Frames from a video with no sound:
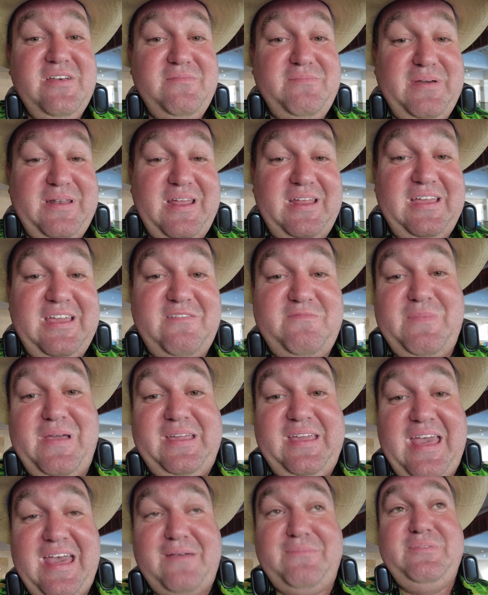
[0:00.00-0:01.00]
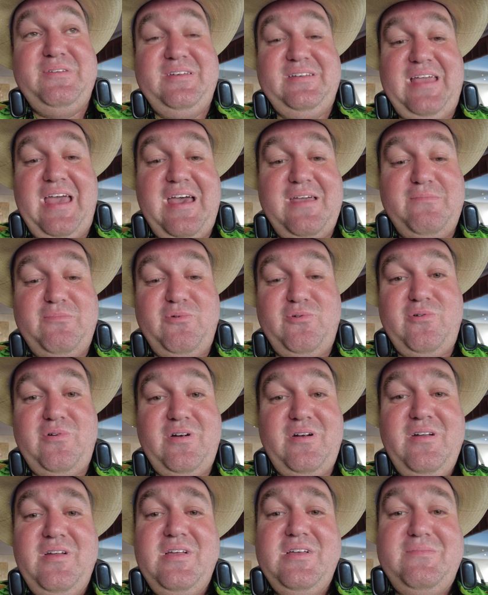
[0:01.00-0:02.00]
but I gave my cabin guy
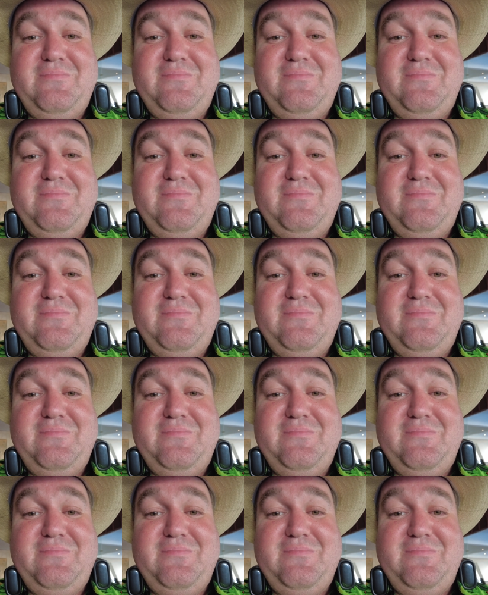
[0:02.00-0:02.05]
more,